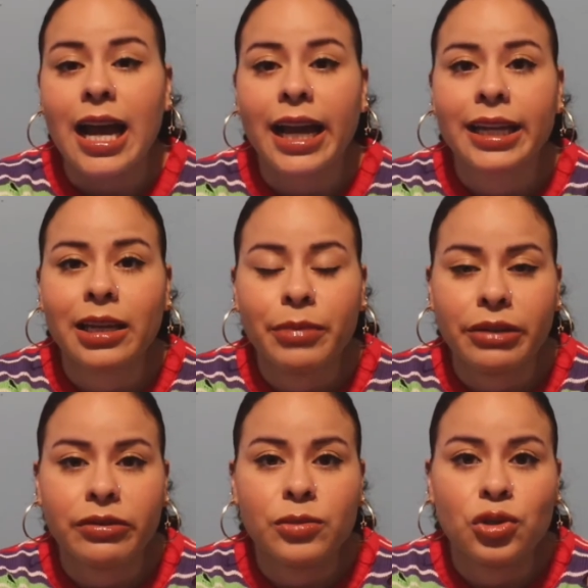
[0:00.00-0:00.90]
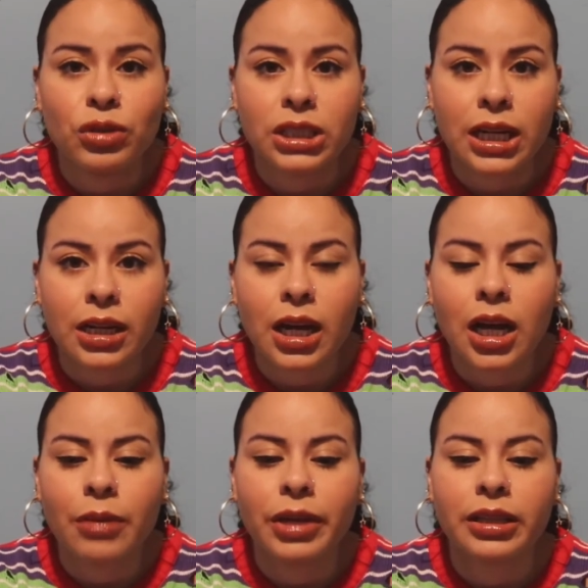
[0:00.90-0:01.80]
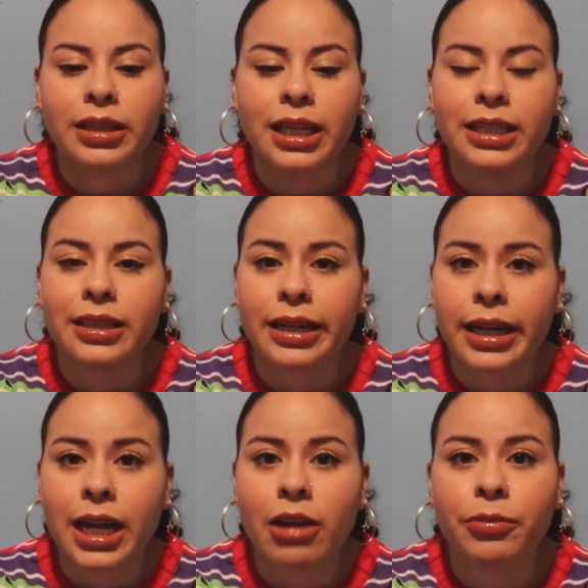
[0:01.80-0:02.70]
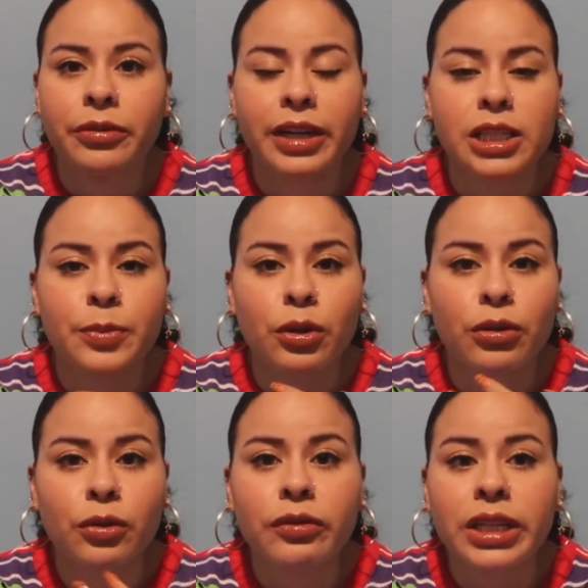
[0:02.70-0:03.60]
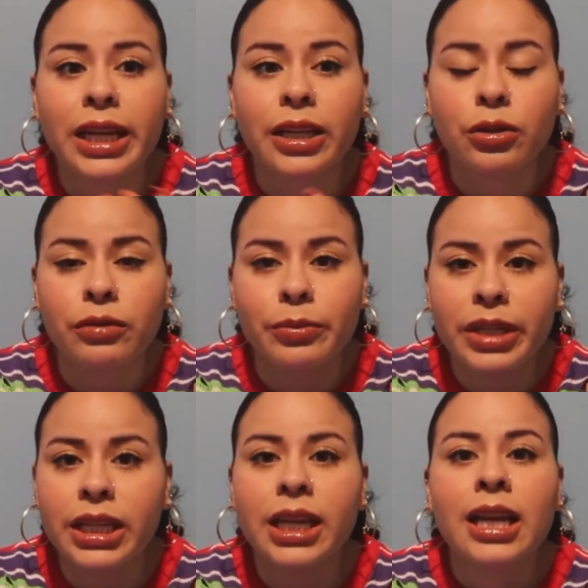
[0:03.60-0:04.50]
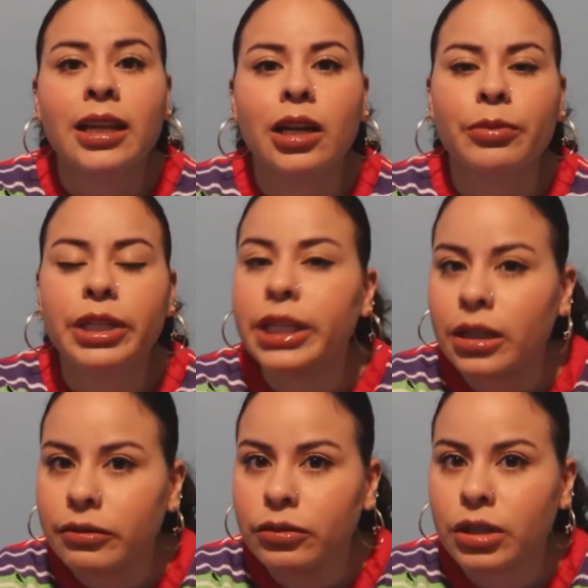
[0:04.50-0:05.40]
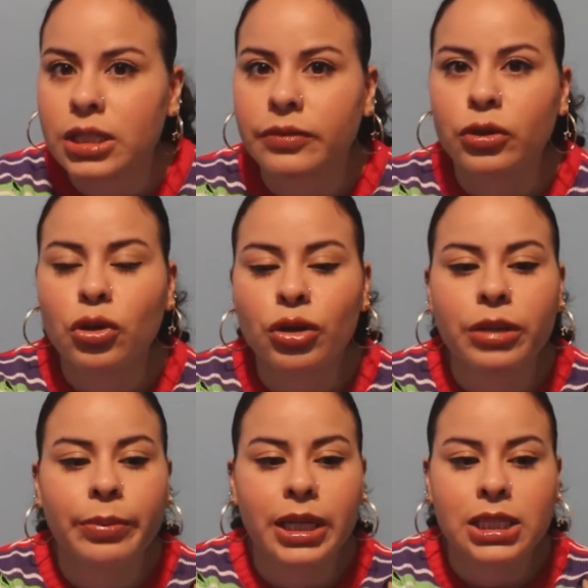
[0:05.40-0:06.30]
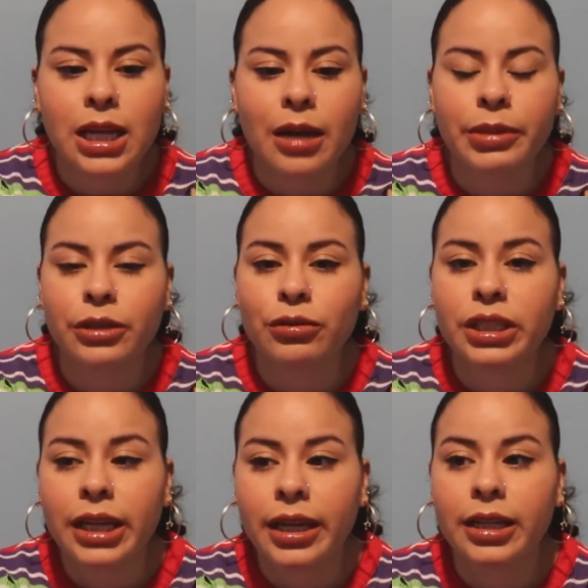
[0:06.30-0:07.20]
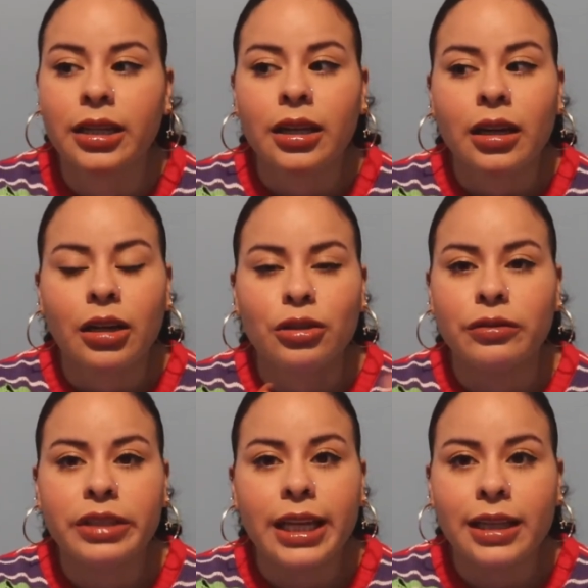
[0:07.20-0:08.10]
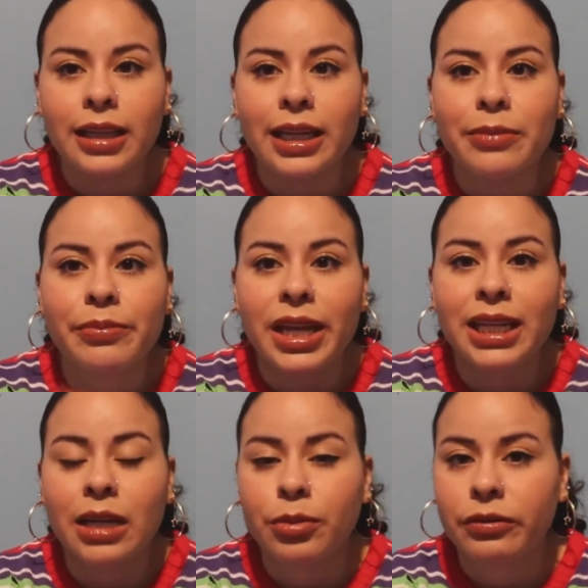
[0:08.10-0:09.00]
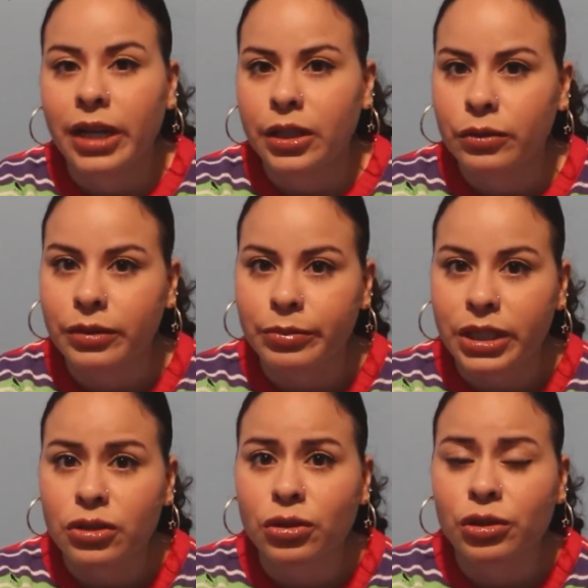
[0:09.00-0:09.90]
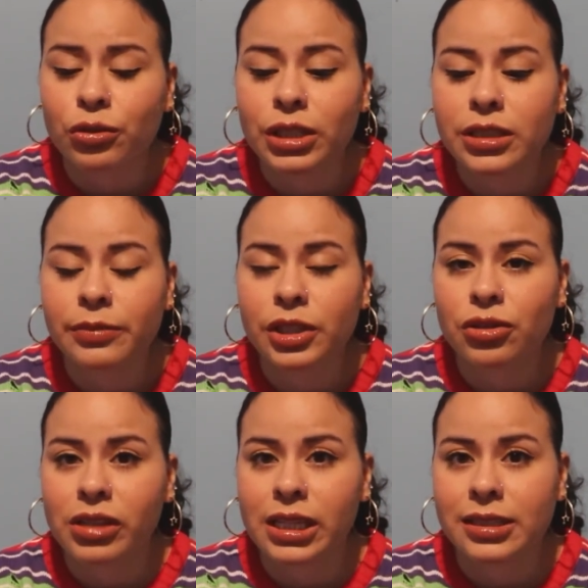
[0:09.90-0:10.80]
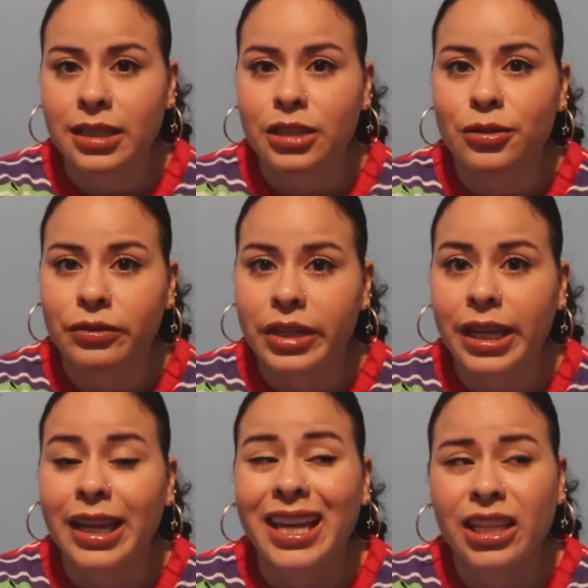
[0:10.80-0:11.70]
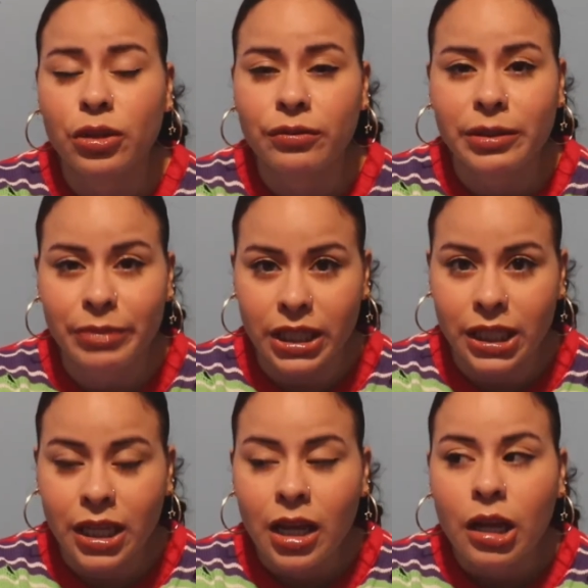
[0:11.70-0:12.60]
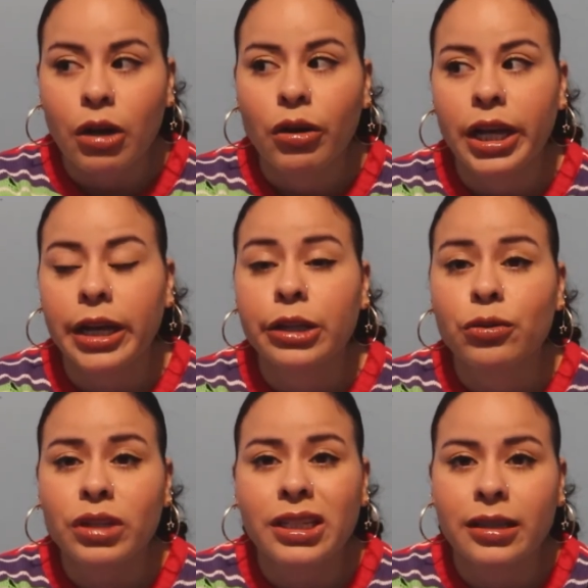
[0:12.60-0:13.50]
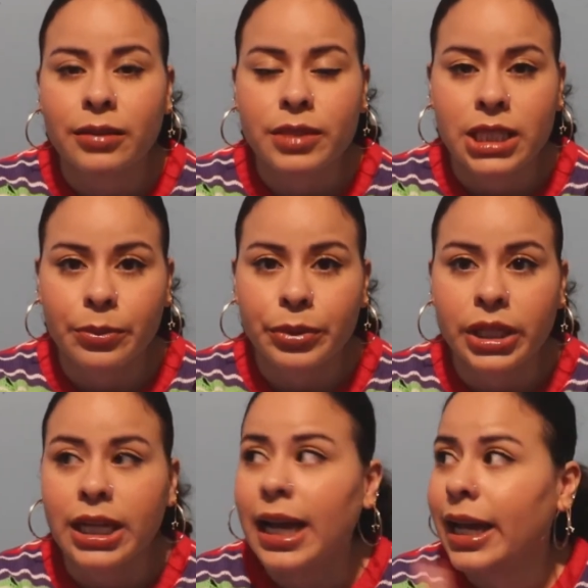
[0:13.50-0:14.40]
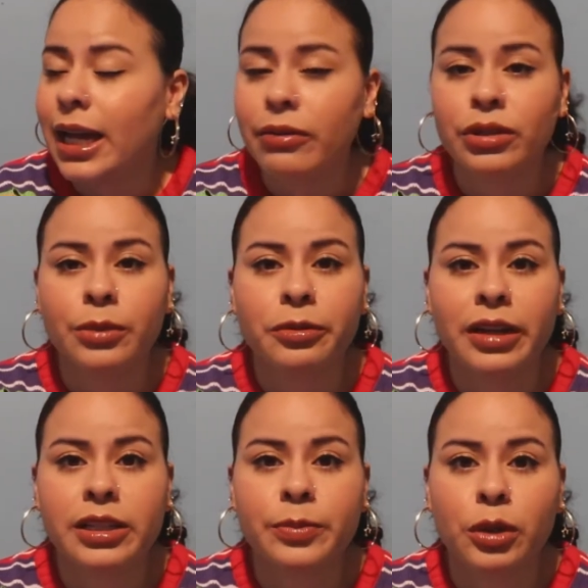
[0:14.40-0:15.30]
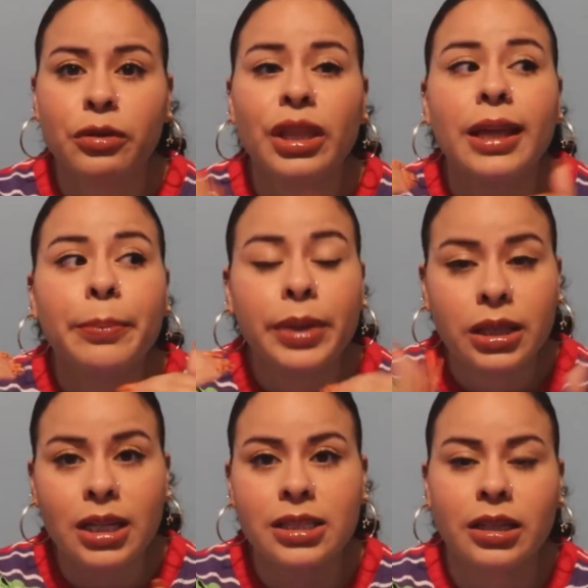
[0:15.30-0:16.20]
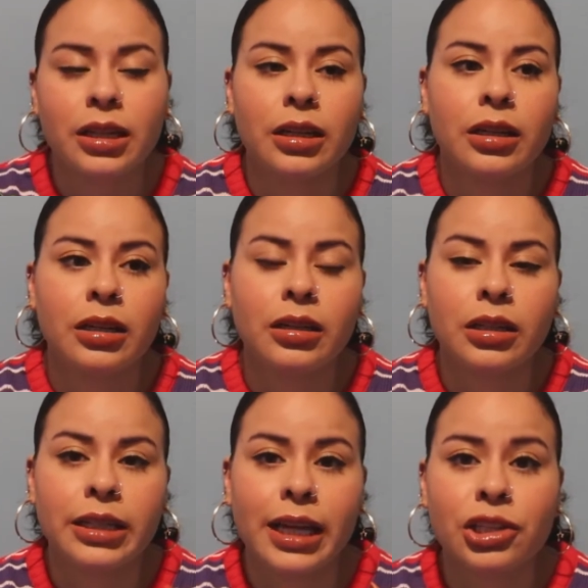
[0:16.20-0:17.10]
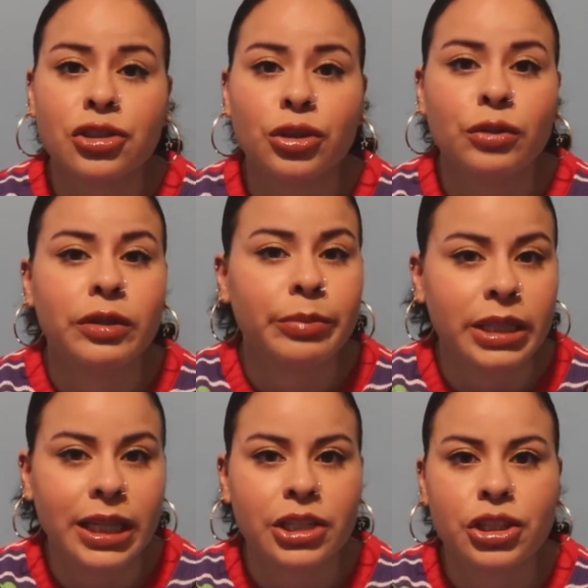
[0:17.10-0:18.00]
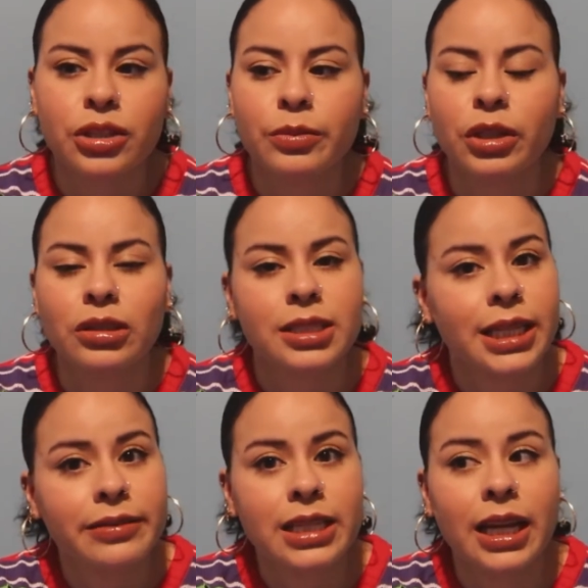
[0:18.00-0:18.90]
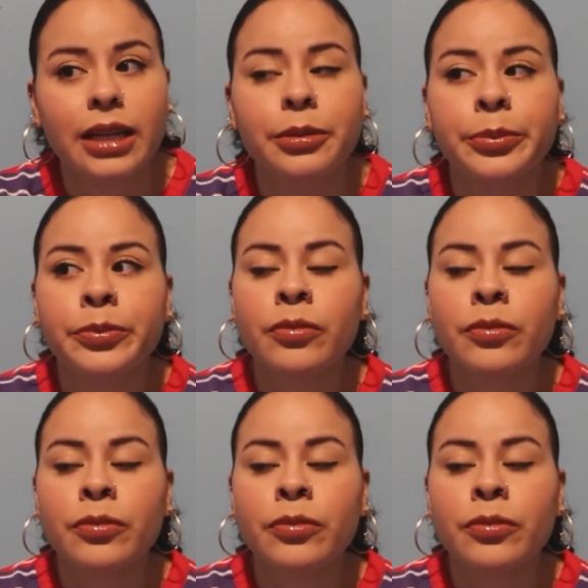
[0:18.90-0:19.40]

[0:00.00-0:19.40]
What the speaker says: I get mine from Chewy.com, and the lighting that I have provides both UVA and UVB. Now be careful, because if you go to the pet shop and you get a UVA light, it may not provide UVB. So you need to make sure that it says UVA and UVB. Okay, you can get them separate. I have one that provides both, plus an extra UVB light, just to be on the safe side.